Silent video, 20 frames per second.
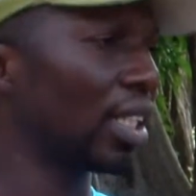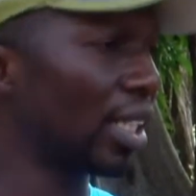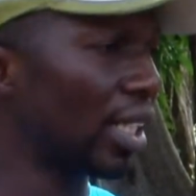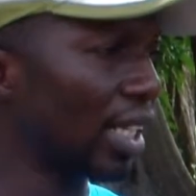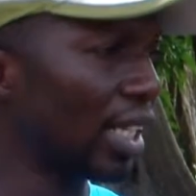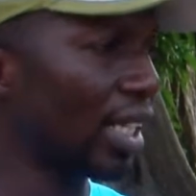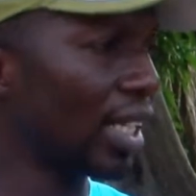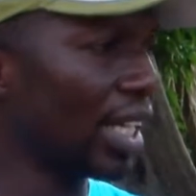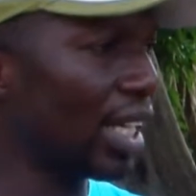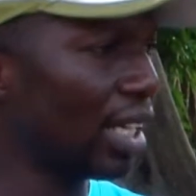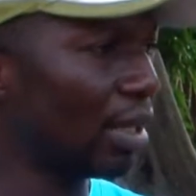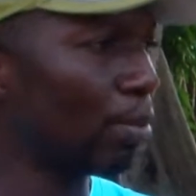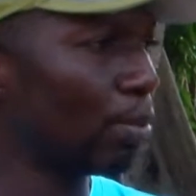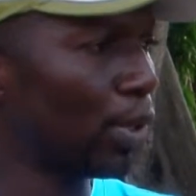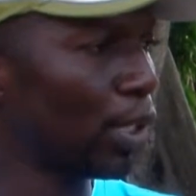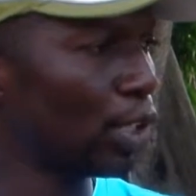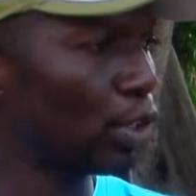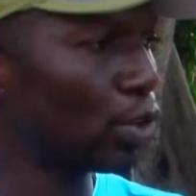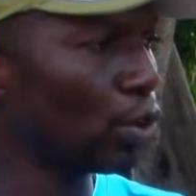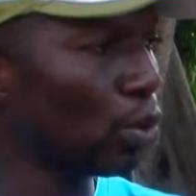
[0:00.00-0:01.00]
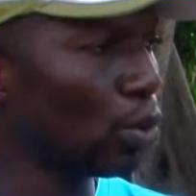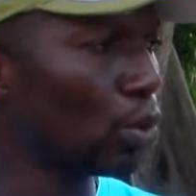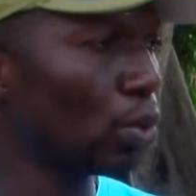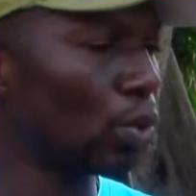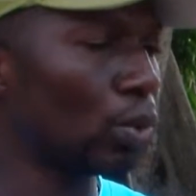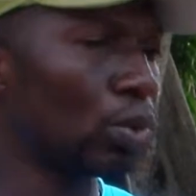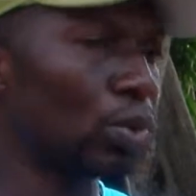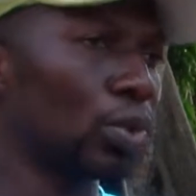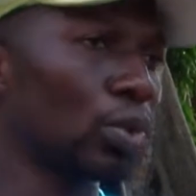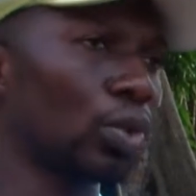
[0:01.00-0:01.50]
they can be sold
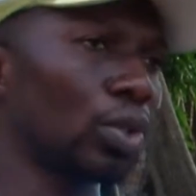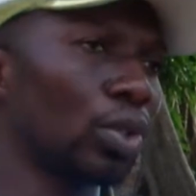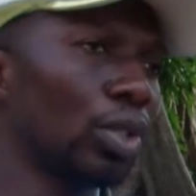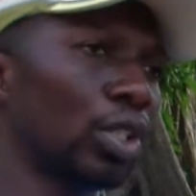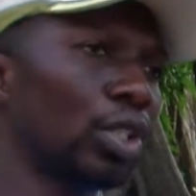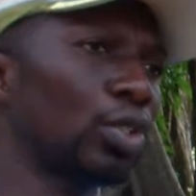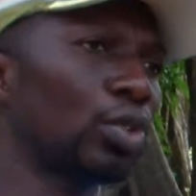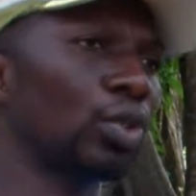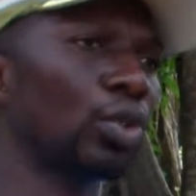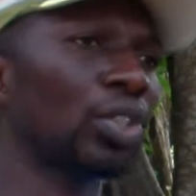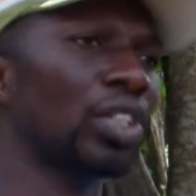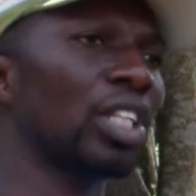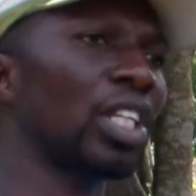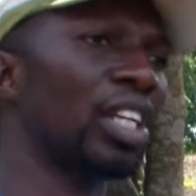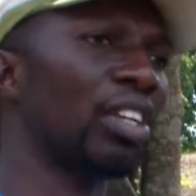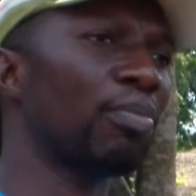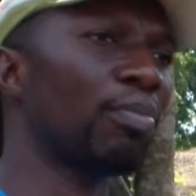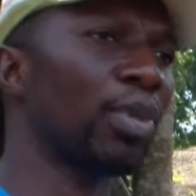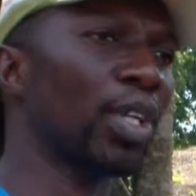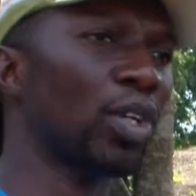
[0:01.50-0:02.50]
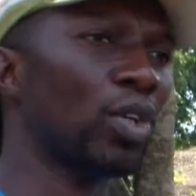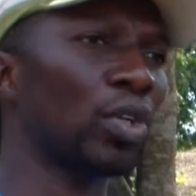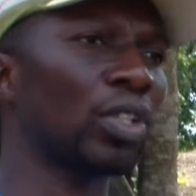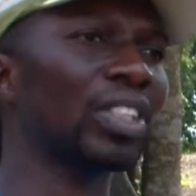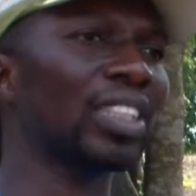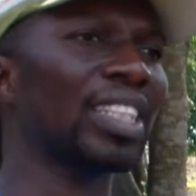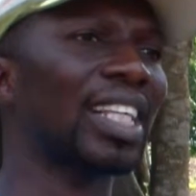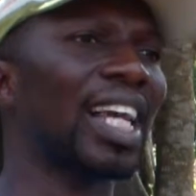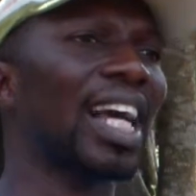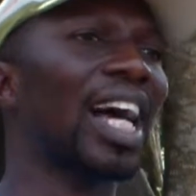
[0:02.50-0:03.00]
into slave
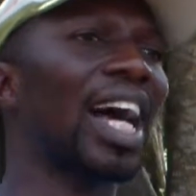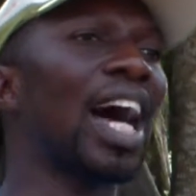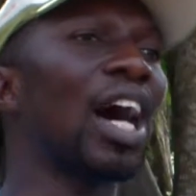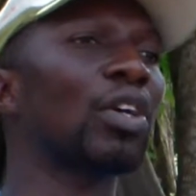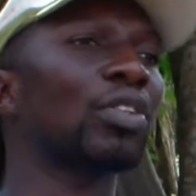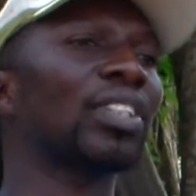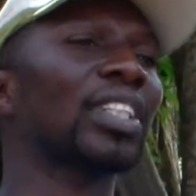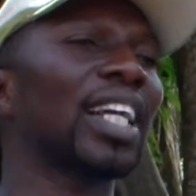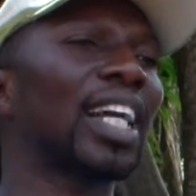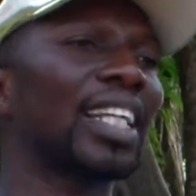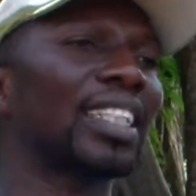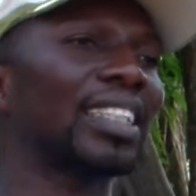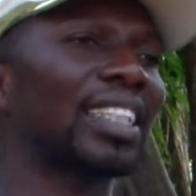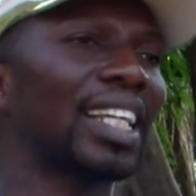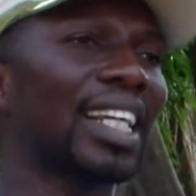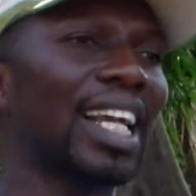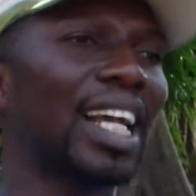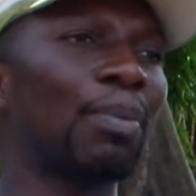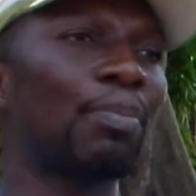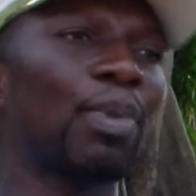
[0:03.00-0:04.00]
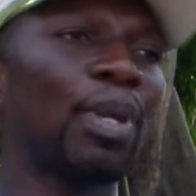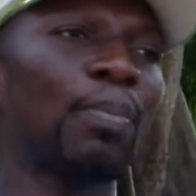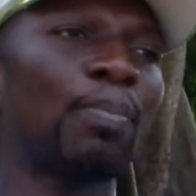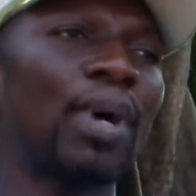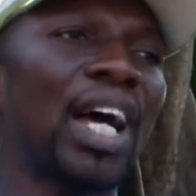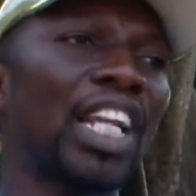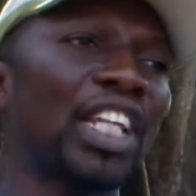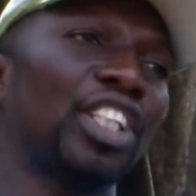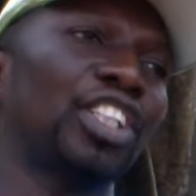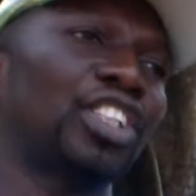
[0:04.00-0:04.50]
because they are outcasts, they can be
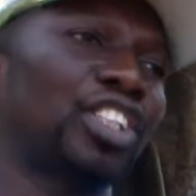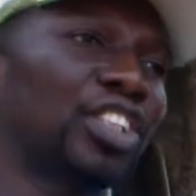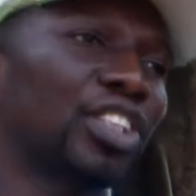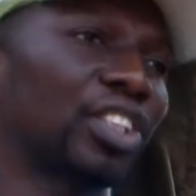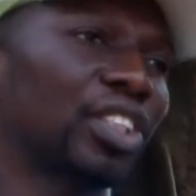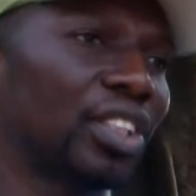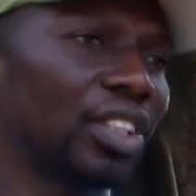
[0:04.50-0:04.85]
banished.